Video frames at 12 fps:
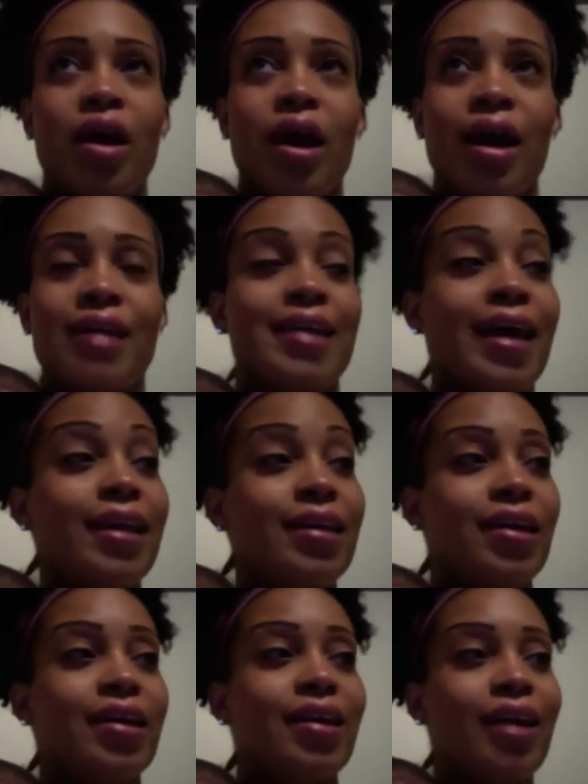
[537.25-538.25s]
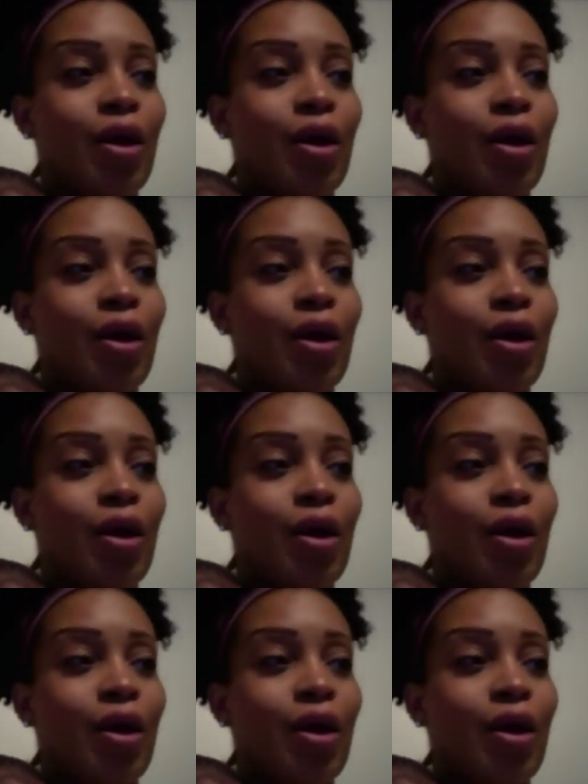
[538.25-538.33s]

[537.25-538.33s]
attendant